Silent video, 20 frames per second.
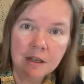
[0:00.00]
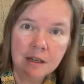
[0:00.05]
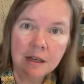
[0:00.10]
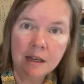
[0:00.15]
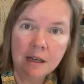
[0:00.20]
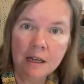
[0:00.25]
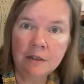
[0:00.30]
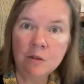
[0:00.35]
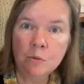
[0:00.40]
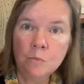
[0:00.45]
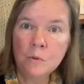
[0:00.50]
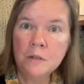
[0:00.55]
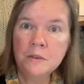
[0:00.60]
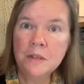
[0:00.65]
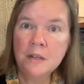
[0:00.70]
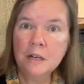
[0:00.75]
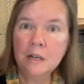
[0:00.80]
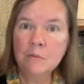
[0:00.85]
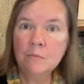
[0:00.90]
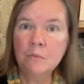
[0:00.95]
And the one
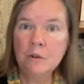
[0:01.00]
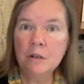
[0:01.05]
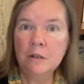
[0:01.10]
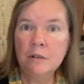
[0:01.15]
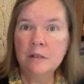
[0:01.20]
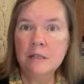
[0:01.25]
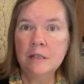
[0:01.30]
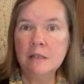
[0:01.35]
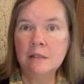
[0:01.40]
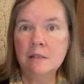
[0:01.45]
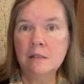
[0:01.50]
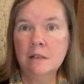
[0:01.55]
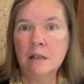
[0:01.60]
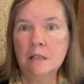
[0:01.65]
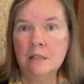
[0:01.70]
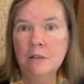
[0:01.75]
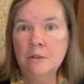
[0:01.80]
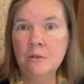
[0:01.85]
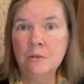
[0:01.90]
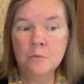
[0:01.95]
that I'm wearing is done
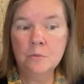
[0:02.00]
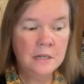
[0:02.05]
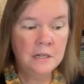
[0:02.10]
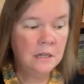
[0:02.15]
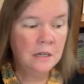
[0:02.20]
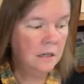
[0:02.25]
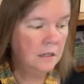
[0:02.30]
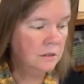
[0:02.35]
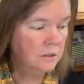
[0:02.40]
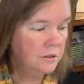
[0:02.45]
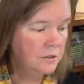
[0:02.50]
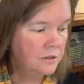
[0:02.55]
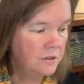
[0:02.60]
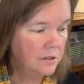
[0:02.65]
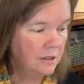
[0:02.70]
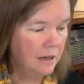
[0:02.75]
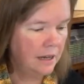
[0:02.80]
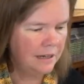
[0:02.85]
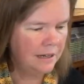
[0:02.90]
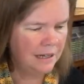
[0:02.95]
in 3
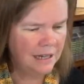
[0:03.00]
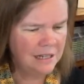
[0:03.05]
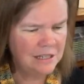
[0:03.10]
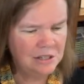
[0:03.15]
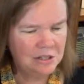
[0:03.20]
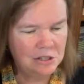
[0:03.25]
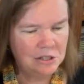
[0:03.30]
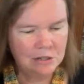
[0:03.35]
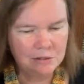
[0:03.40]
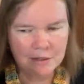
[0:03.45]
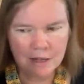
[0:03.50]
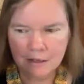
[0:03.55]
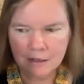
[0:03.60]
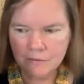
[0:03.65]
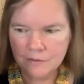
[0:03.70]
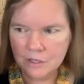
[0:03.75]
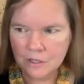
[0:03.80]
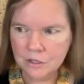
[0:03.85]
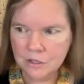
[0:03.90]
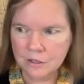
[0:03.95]
colors. And I don't have
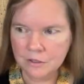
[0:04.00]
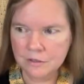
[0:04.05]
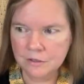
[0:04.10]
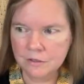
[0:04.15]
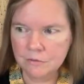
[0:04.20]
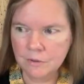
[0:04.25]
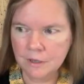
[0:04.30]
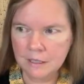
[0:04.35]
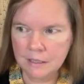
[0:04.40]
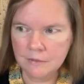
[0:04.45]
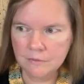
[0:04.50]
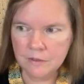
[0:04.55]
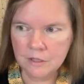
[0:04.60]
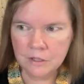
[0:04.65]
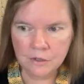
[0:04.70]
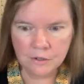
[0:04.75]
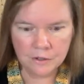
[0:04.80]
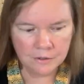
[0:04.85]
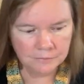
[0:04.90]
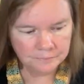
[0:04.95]
the yarn. Do I have the
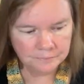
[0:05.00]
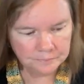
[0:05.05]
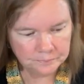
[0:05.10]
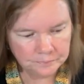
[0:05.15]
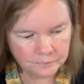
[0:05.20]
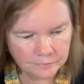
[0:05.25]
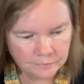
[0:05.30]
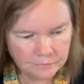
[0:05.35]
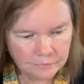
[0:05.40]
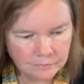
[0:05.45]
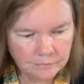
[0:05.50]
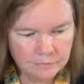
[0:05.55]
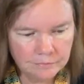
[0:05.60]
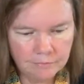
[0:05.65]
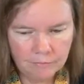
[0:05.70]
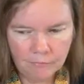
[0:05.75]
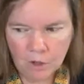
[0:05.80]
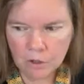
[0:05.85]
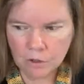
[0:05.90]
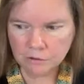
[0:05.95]
yarn?
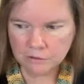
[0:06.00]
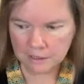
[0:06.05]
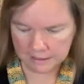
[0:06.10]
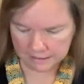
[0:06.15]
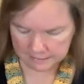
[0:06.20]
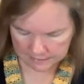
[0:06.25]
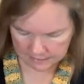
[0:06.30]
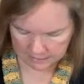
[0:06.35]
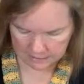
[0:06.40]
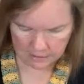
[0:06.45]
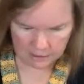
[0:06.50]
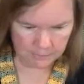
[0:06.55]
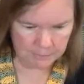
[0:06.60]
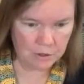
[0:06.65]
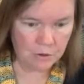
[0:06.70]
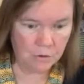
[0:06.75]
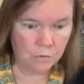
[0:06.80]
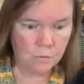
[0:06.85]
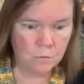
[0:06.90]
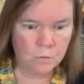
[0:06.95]
Hold on a second. Let me
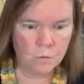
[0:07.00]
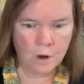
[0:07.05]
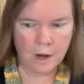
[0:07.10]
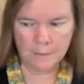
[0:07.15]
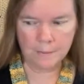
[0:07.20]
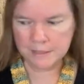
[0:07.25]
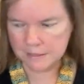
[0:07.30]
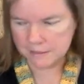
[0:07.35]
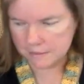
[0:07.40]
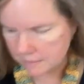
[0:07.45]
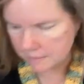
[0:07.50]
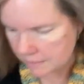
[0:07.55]
grab it.